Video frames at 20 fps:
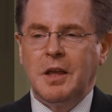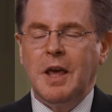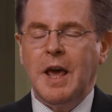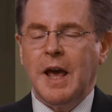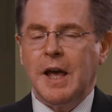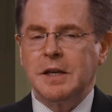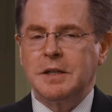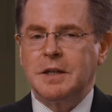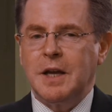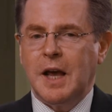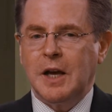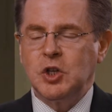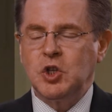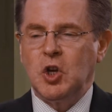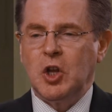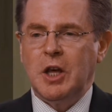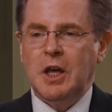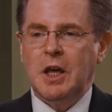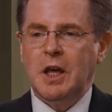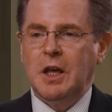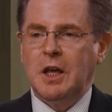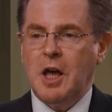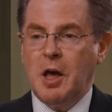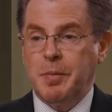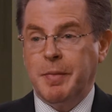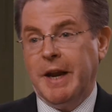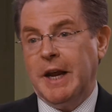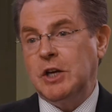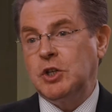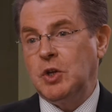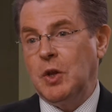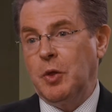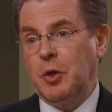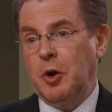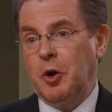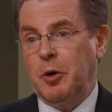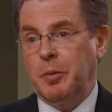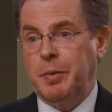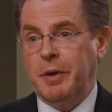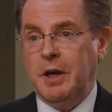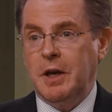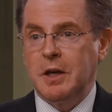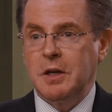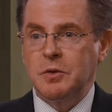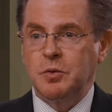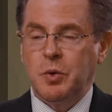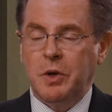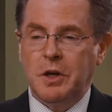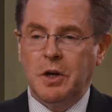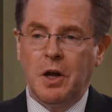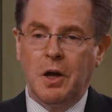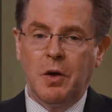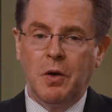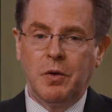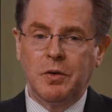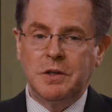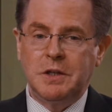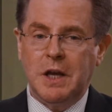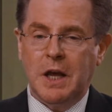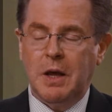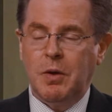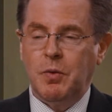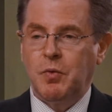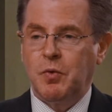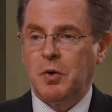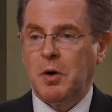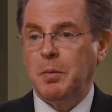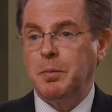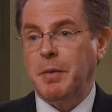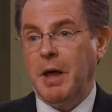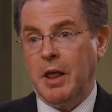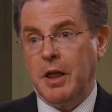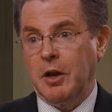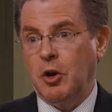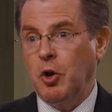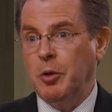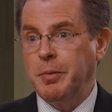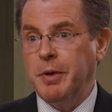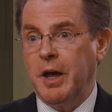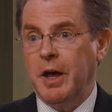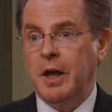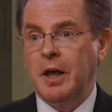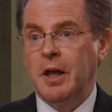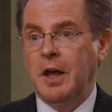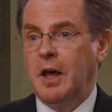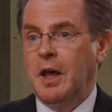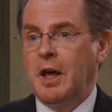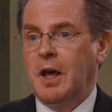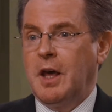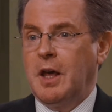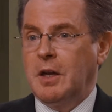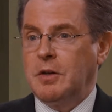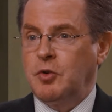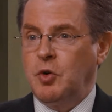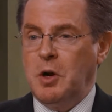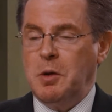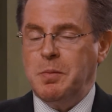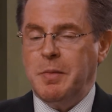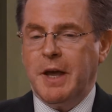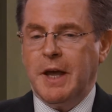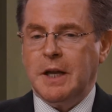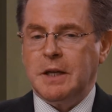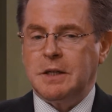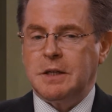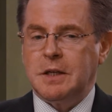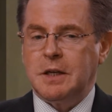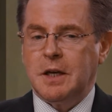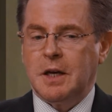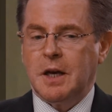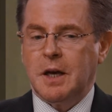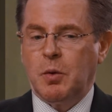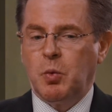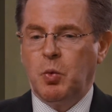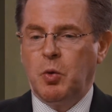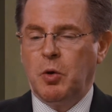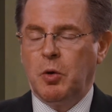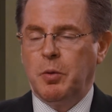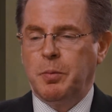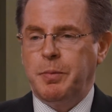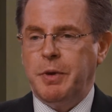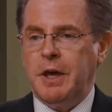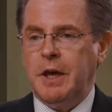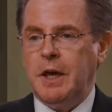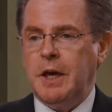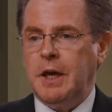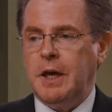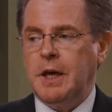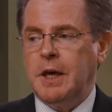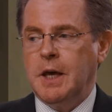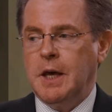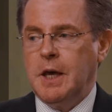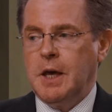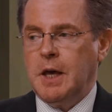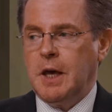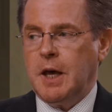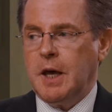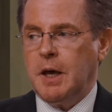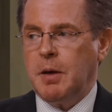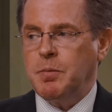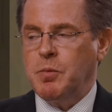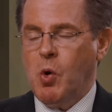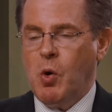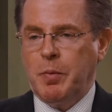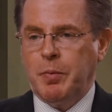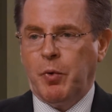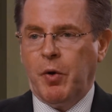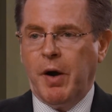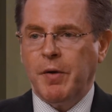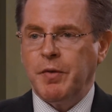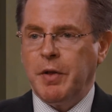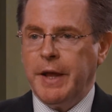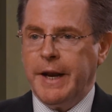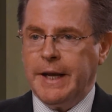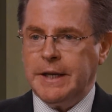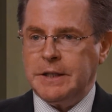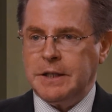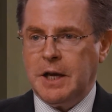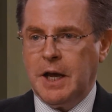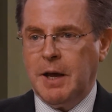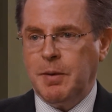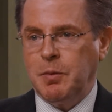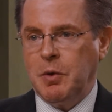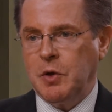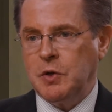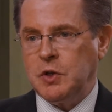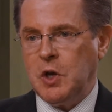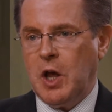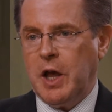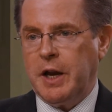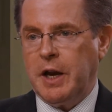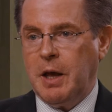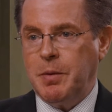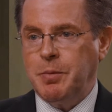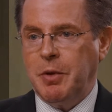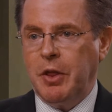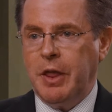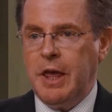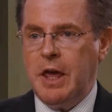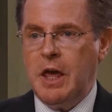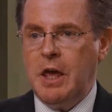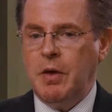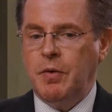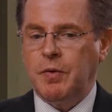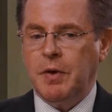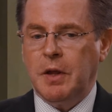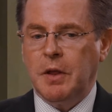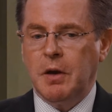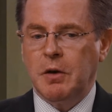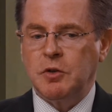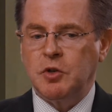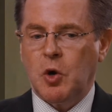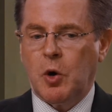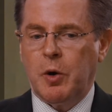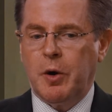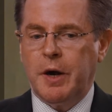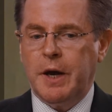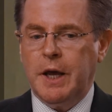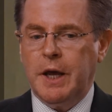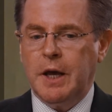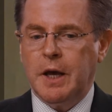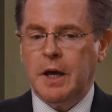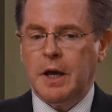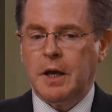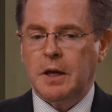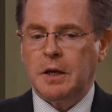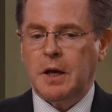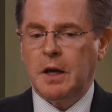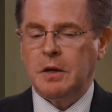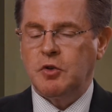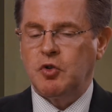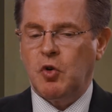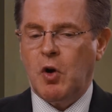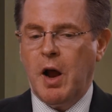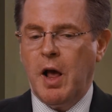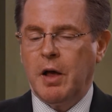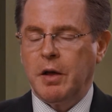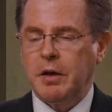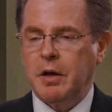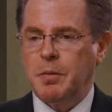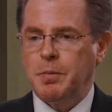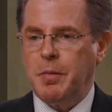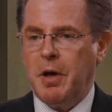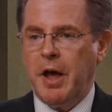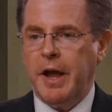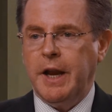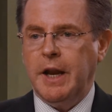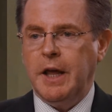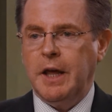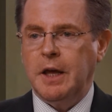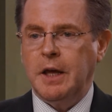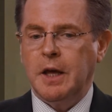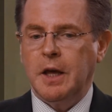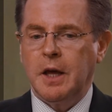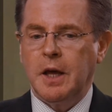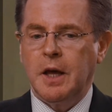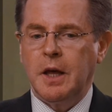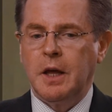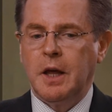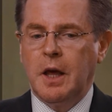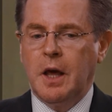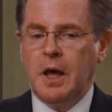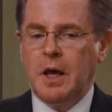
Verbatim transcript: Yes, actually, combination therapy, as we know, say from melanoma treatment, uh, will be uh, more prevalent as time goes on, I believe, and there's already a, a trial combining uh,